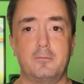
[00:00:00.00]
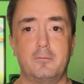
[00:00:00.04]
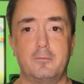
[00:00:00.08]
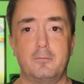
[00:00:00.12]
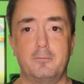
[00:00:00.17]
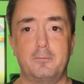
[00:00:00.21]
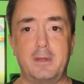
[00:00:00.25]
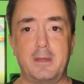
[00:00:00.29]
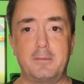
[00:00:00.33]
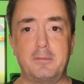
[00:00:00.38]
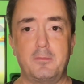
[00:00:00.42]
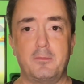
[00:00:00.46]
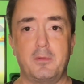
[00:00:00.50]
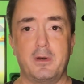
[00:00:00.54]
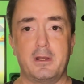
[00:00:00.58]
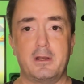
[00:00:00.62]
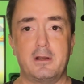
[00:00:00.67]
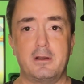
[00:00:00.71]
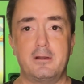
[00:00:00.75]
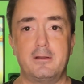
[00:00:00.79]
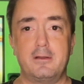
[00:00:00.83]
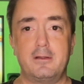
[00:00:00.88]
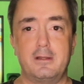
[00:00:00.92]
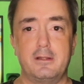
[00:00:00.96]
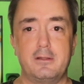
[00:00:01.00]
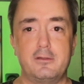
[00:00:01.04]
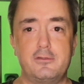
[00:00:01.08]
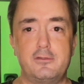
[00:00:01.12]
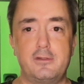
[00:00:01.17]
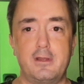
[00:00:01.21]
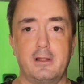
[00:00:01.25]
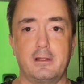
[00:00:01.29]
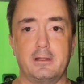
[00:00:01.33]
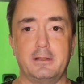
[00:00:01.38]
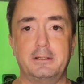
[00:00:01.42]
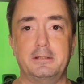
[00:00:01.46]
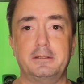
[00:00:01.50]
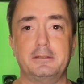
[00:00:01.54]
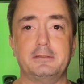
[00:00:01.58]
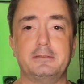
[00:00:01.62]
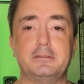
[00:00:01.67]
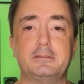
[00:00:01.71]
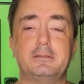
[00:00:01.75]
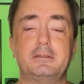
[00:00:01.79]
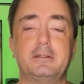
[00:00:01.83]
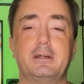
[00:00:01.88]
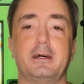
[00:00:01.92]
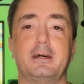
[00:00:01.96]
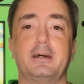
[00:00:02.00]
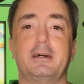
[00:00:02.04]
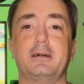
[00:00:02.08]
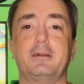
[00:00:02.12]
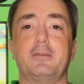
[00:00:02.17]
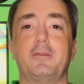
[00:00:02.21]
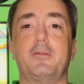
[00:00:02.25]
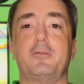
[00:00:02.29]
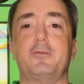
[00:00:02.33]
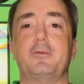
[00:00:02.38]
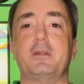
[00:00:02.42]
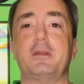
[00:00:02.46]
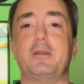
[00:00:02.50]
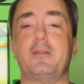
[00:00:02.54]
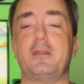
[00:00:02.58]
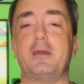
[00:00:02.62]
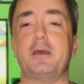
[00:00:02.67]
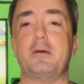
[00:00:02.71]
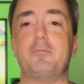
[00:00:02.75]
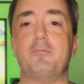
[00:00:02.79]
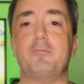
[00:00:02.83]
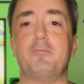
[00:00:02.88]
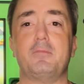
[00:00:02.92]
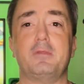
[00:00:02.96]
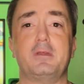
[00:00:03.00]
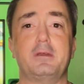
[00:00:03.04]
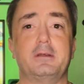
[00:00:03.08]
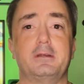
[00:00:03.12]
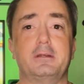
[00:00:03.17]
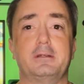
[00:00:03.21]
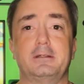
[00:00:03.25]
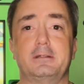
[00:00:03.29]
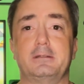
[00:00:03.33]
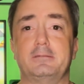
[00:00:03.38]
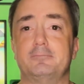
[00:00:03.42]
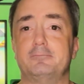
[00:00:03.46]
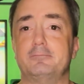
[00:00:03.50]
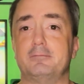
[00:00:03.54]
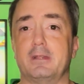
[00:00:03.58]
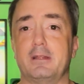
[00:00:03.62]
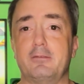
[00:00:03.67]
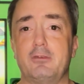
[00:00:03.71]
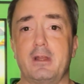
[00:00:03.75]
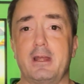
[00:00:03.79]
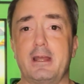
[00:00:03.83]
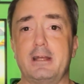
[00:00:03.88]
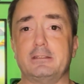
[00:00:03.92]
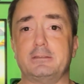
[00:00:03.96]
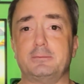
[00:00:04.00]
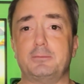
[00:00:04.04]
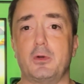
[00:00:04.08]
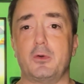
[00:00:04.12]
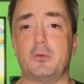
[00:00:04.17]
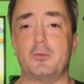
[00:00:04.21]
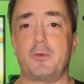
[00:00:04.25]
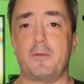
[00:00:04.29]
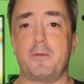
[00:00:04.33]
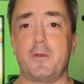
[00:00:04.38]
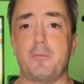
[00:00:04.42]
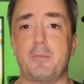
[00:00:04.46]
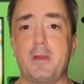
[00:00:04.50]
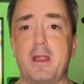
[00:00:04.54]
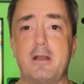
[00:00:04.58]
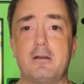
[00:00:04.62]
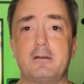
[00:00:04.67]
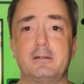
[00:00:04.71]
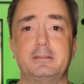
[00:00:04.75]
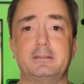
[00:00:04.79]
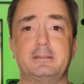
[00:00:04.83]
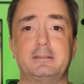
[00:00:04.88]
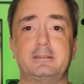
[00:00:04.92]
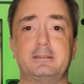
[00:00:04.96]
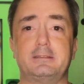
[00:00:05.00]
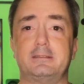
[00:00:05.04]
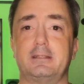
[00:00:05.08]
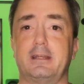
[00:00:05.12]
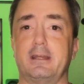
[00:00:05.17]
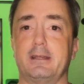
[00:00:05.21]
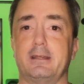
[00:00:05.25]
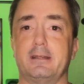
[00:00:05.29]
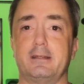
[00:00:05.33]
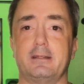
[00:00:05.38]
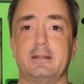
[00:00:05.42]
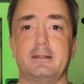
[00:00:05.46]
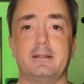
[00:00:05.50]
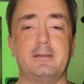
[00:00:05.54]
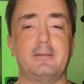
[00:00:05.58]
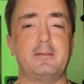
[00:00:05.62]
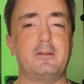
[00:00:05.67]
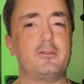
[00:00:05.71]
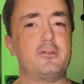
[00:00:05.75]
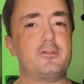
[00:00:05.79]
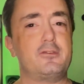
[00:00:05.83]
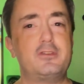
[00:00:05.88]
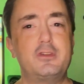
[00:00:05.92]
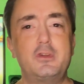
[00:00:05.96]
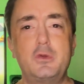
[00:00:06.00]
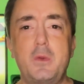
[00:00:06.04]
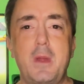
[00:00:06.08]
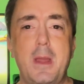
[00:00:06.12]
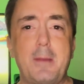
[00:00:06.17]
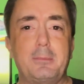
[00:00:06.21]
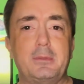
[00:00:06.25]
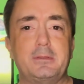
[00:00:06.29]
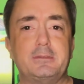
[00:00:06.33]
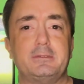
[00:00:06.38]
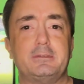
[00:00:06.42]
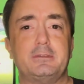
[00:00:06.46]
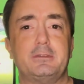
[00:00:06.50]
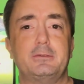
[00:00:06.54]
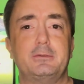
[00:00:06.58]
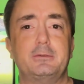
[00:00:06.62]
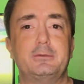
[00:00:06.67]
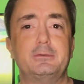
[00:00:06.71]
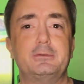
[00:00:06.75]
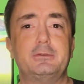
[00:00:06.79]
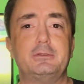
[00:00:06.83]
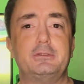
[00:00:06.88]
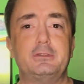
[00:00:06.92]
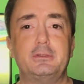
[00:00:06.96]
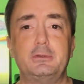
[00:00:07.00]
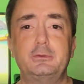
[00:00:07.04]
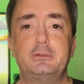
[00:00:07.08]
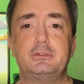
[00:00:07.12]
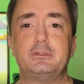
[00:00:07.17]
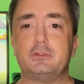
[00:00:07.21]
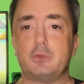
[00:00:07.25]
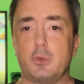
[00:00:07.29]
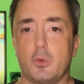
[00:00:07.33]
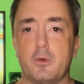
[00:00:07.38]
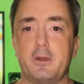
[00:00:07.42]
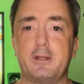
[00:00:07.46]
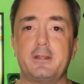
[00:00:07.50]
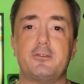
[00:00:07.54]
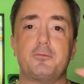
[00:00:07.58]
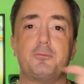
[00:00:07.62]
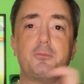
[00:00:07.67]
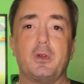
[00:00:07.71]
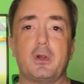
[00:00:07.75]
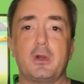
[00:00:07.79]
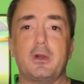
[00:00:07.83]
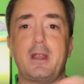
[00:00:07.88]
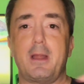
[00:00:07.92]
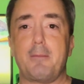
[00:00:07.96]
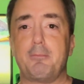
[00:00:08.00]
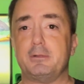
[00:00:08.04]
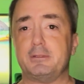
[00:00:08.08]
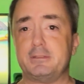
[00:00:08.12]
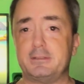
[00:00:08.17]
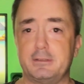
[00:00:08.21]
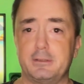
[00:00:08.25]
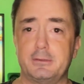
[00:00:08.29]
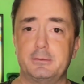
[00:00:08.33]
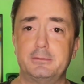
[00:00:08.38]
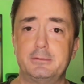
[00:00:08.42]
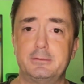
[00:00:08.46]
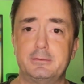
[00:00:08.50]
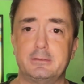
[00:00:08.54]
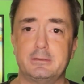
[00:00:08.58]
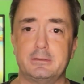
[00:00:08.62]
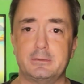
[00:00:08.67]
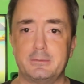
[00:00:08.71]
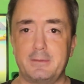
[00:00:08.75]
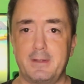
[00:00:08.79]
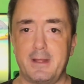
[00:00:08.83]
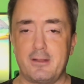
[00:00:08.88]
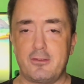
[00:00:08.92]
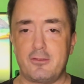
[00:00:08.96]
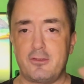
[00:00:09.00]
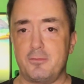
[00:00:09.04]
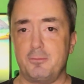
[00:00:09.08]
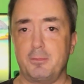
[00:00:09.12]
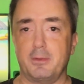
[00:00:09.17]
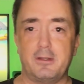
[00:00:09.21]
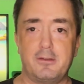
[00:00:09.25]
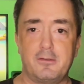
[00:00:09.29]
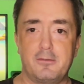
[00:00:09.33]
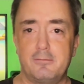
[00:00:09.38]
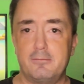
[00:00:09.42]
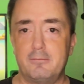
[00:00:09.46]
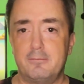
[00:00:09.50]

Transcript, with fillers: Baby Butter, and Jelly. The three of them live in a houseboat with their parents, and there's two stories per episode, doing that split